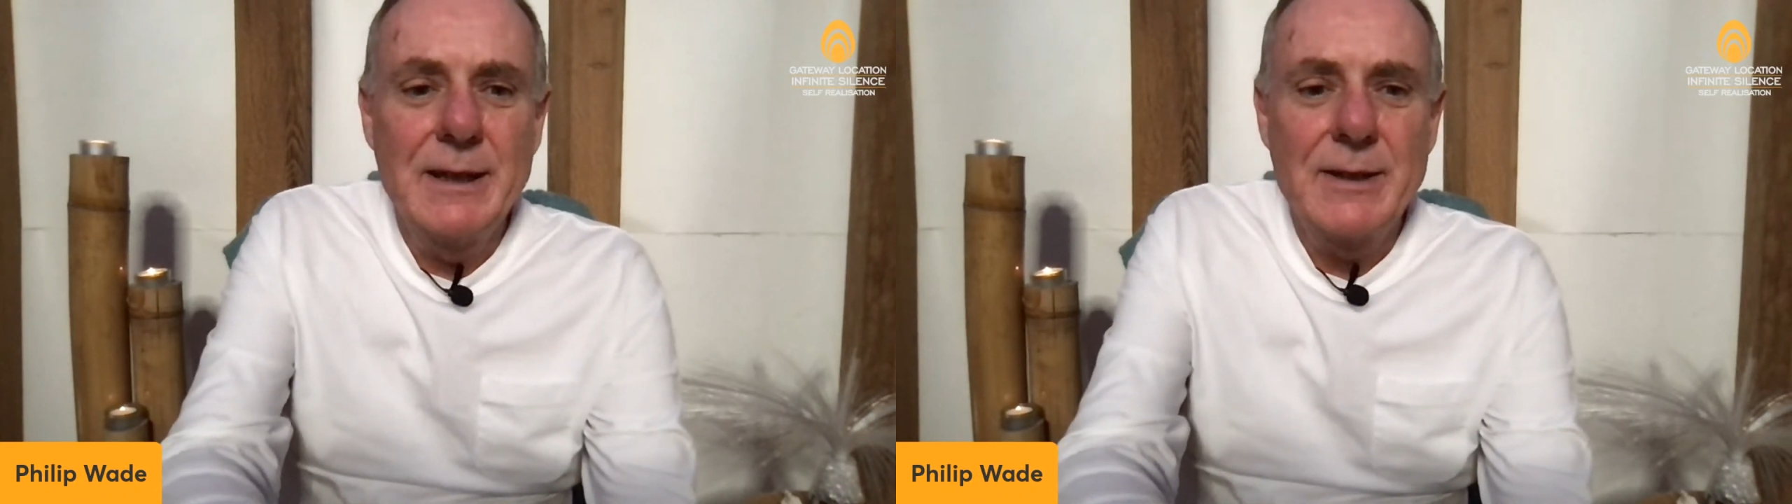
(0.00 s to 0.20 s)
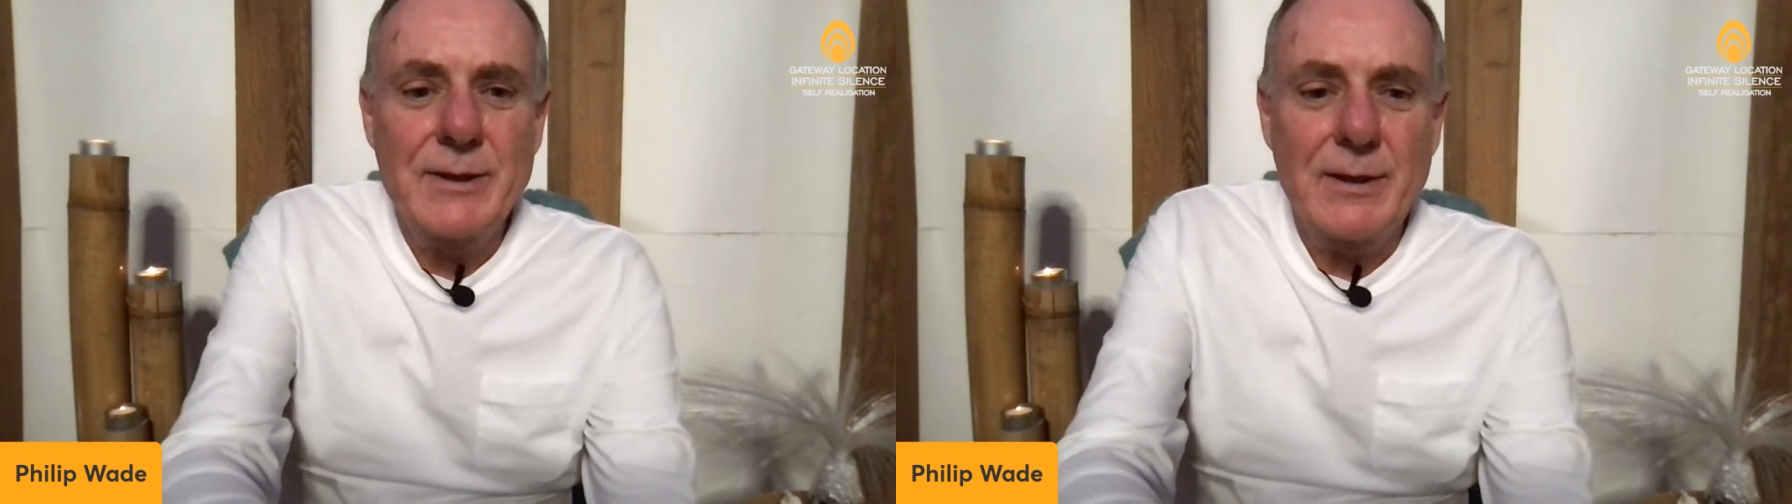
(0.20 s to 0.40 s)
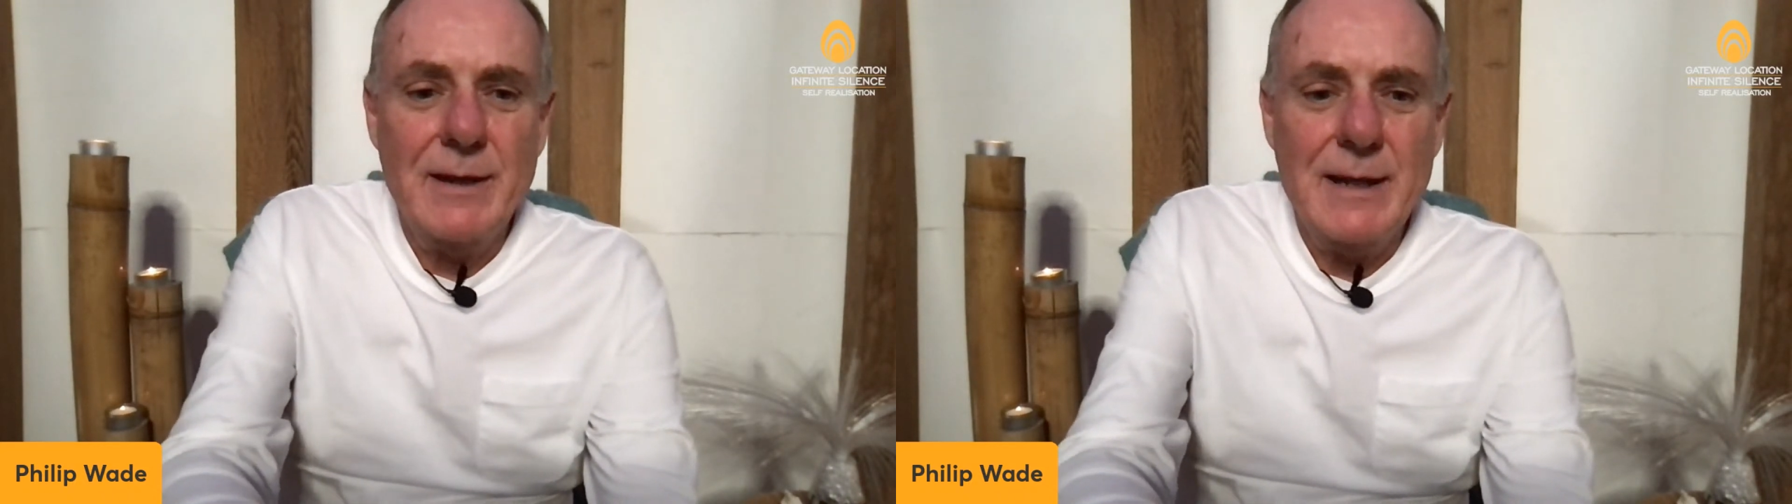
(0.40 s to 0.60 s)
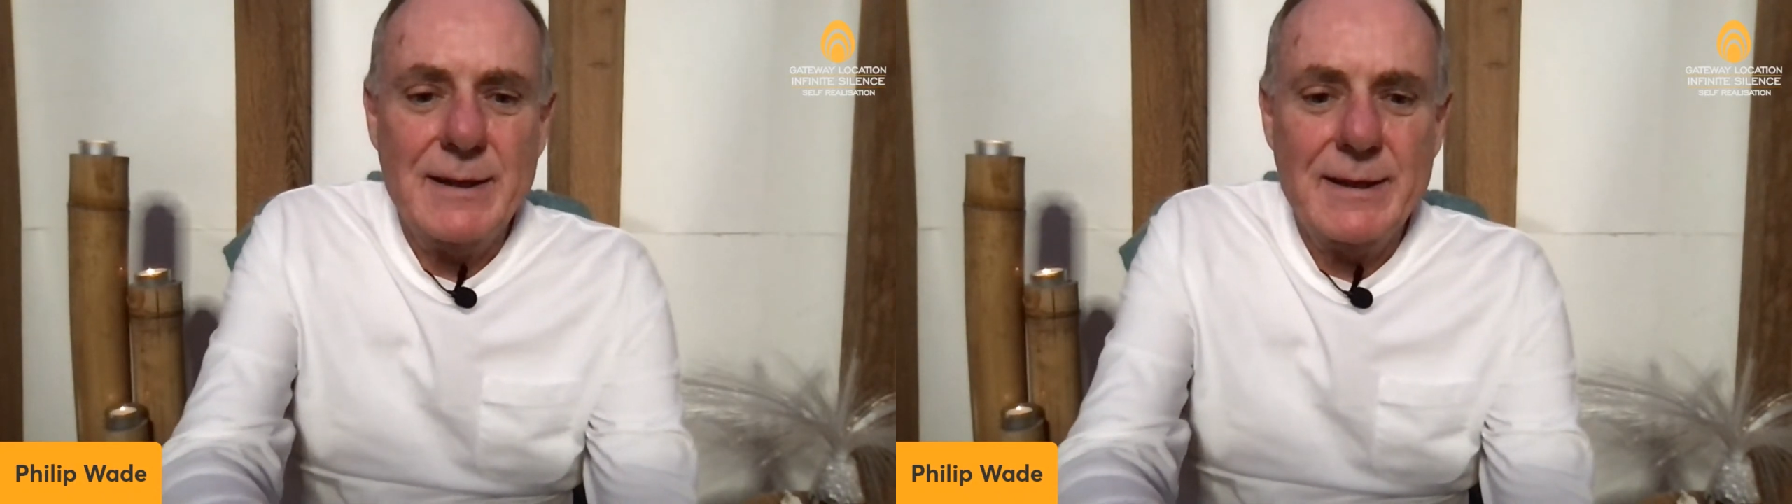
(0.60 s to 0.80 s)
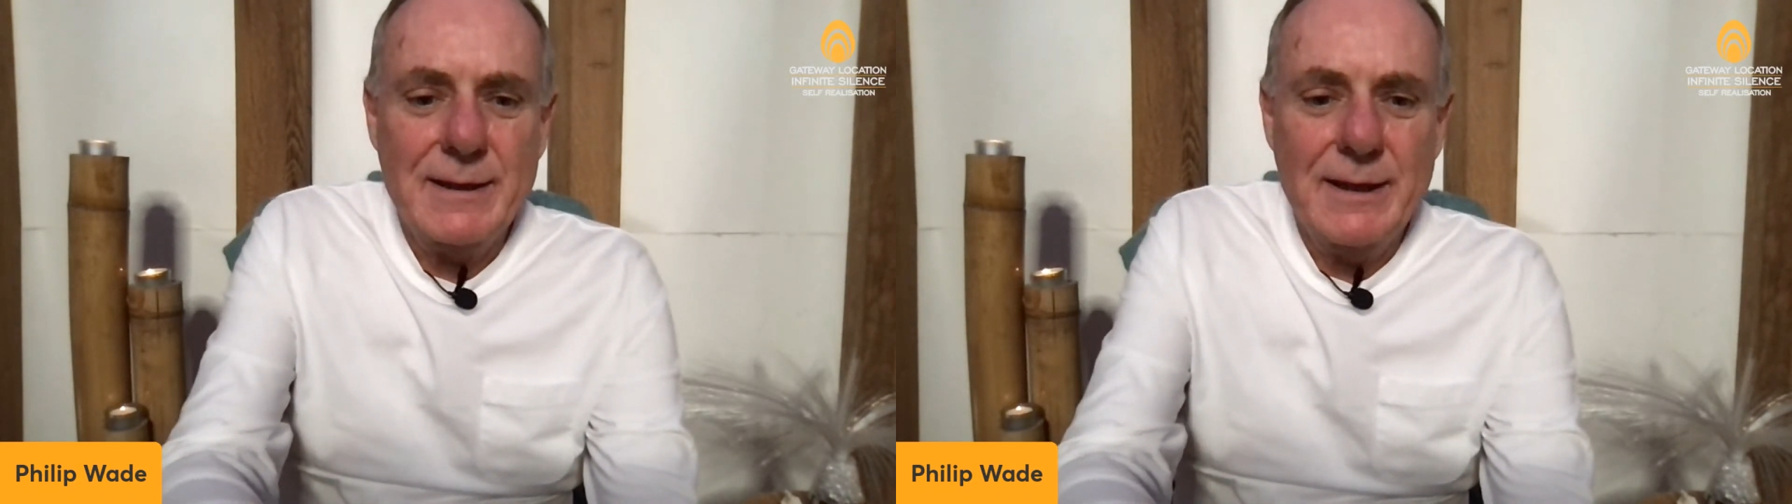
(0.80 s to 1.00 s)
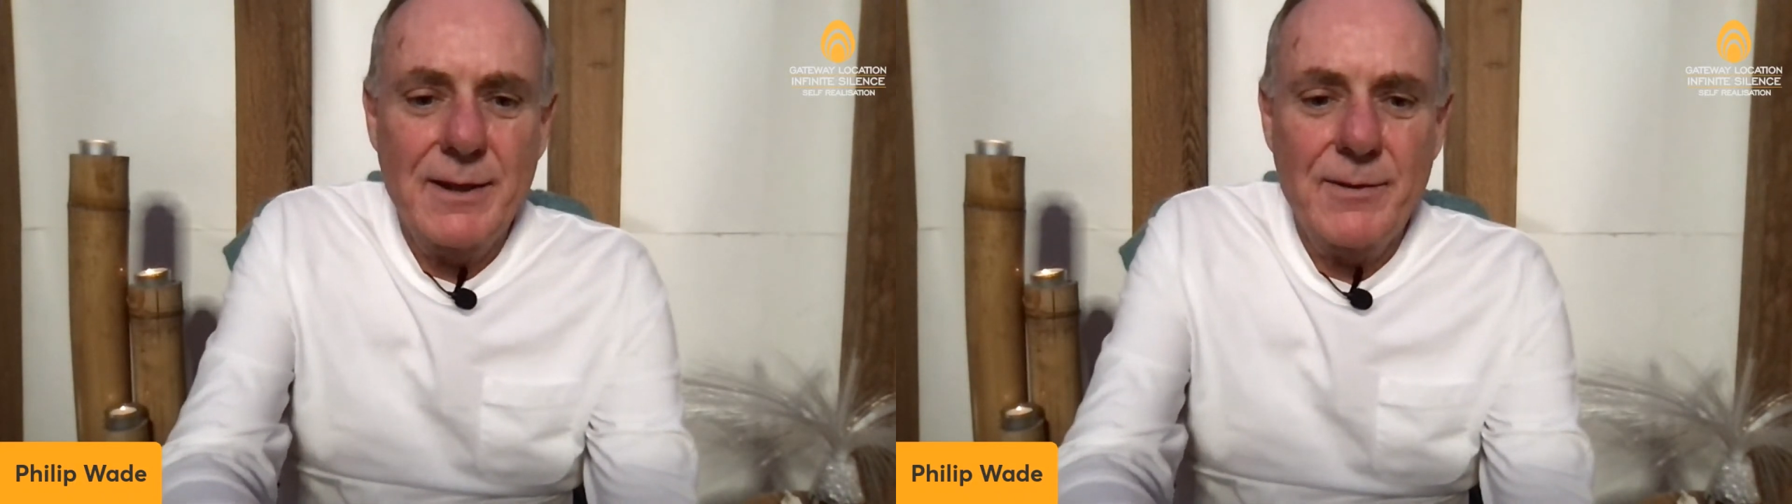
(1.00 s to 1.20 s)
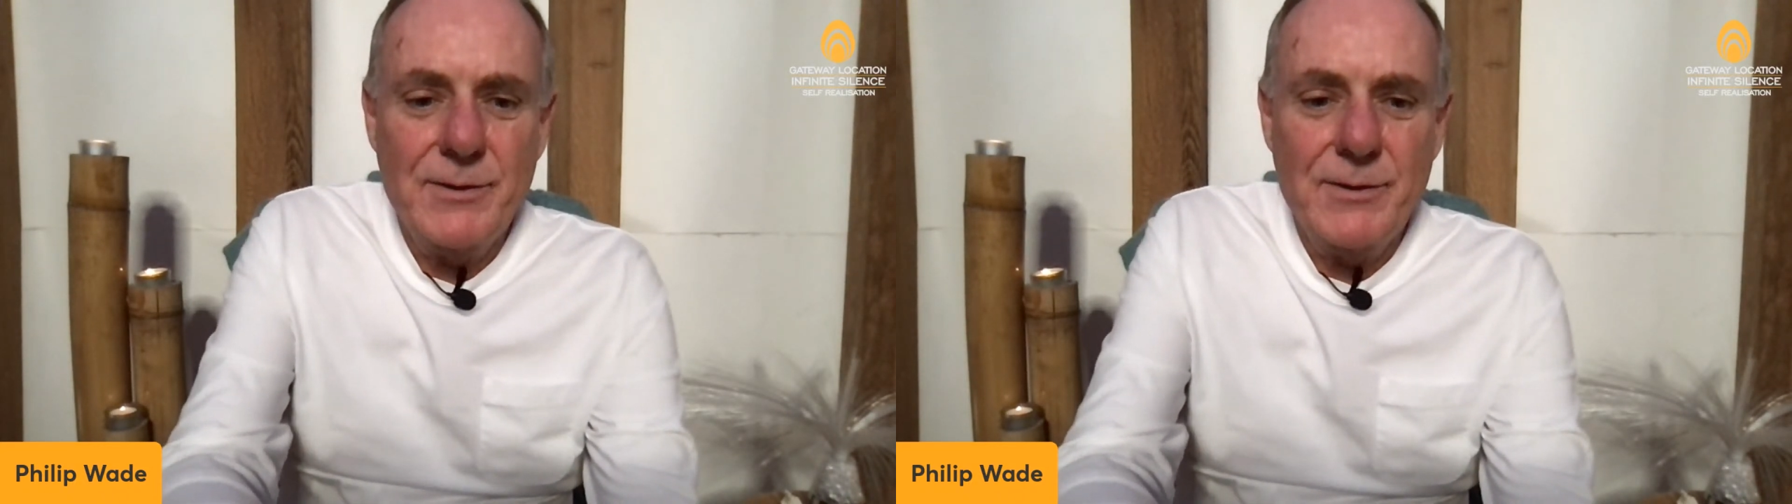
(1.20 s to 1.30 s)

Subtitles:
So let's go